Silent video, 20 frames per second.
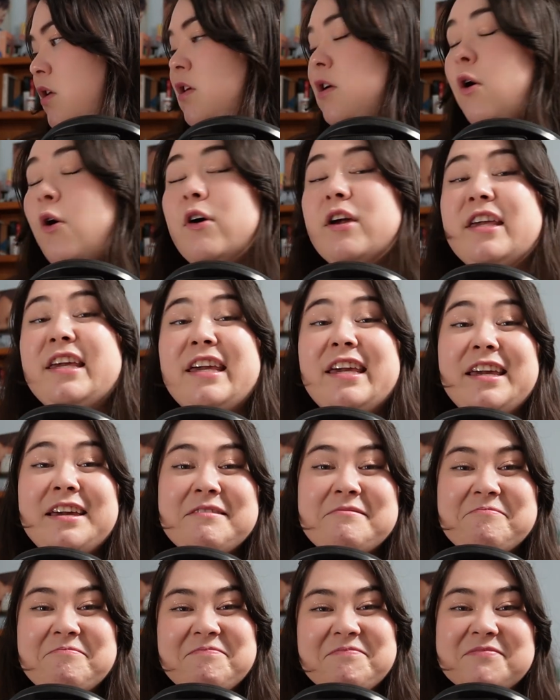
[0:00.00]

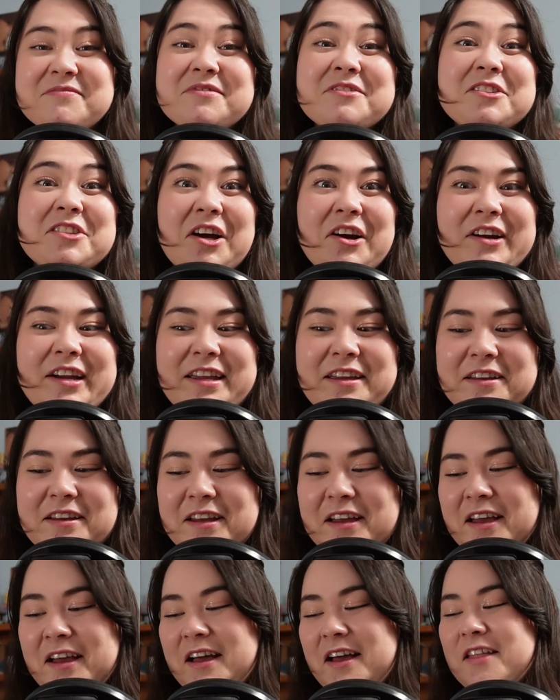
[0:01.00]
Yohi. Sorry.
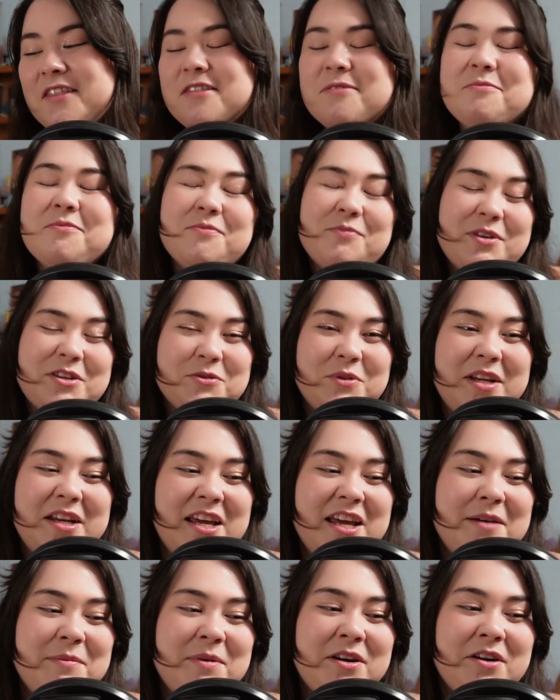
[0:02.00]
Between
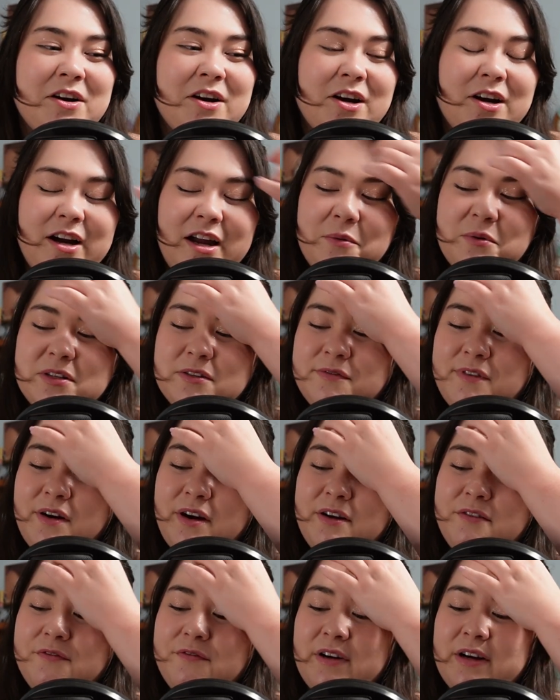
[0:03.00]
him and her, it was
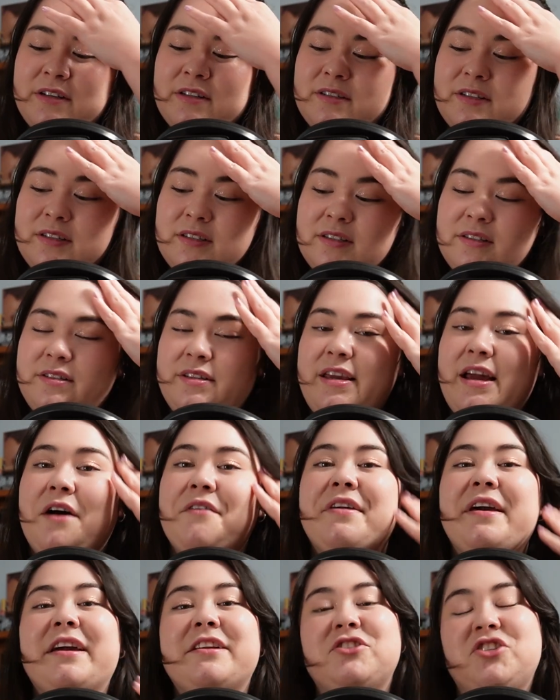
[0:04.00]
very fun to see how
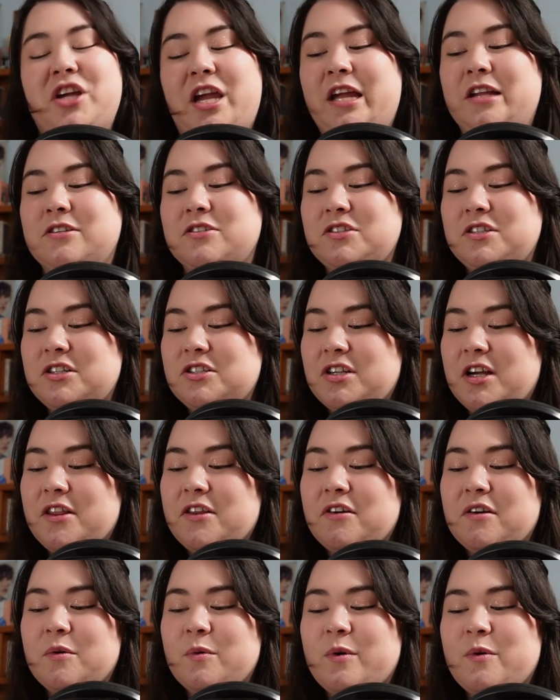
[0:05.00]
they changed each
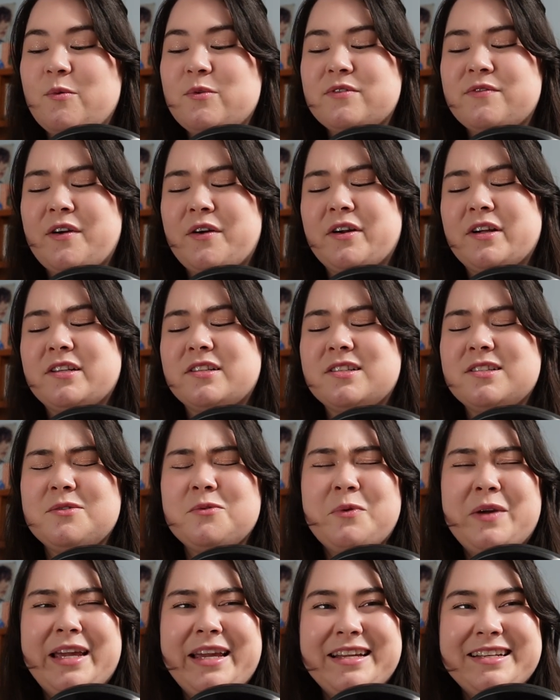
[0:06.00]
other. It was very
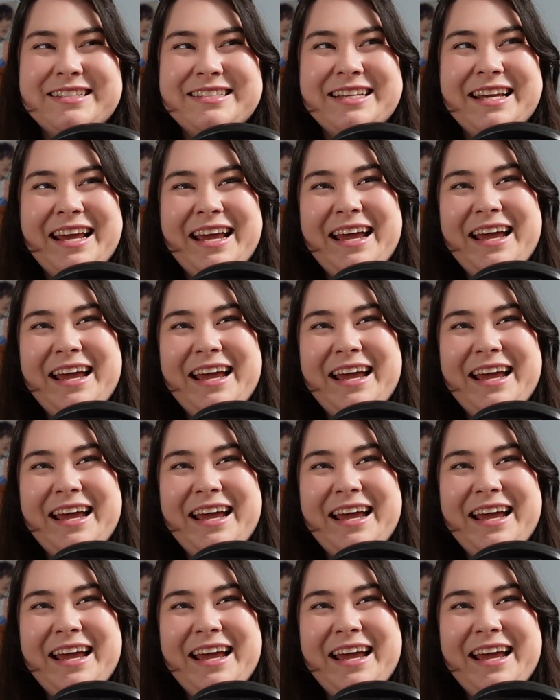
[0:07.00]
sweet.